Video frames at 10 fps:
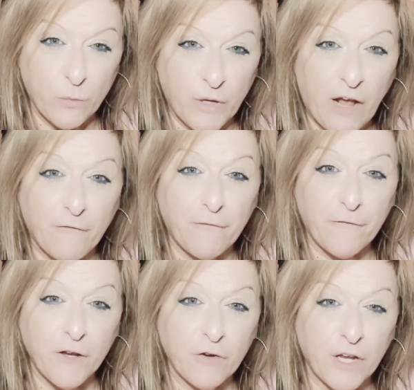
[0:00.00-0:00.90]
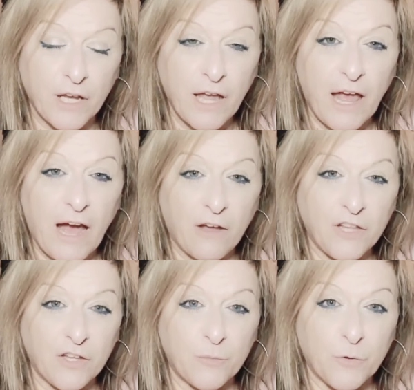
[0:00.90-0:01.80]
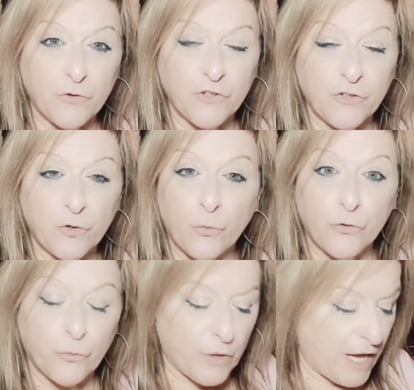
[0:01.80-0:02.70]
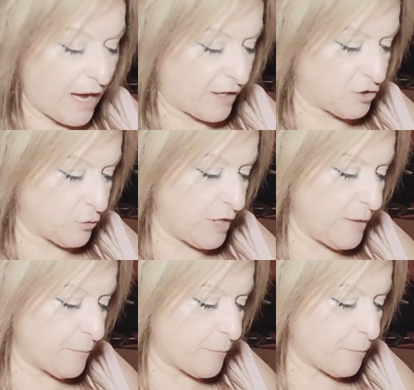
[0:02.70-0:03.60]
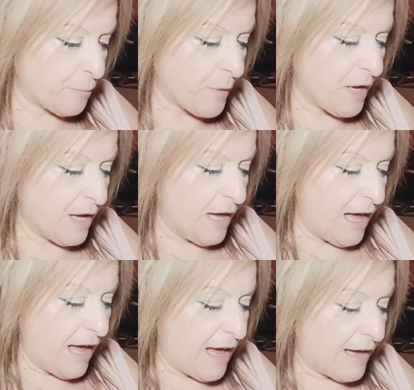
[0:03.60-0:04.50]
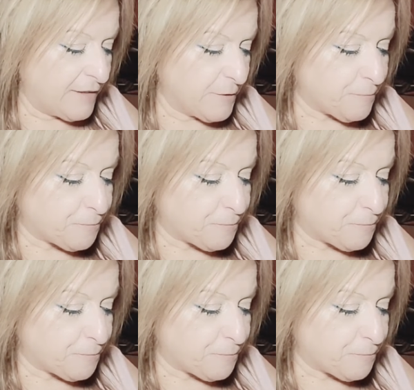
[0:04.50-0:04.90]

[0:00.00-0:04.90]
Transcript: Without fearing how the other person is going to react, right? And